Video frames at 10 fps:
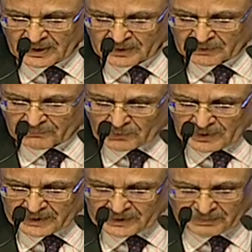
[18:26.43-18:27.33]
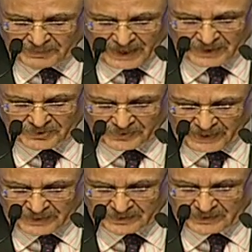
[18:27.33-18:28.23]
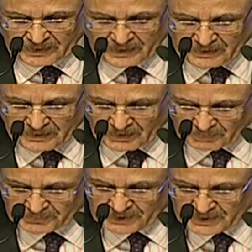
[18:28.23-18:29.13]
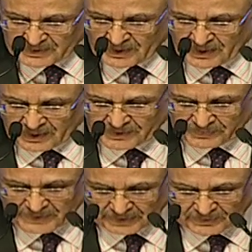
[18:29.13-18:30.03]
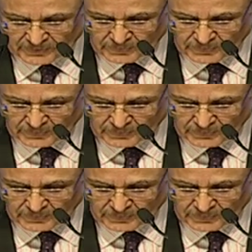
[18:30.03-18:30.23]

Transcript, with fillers: the full income tax rate that Indian companies are subjected to.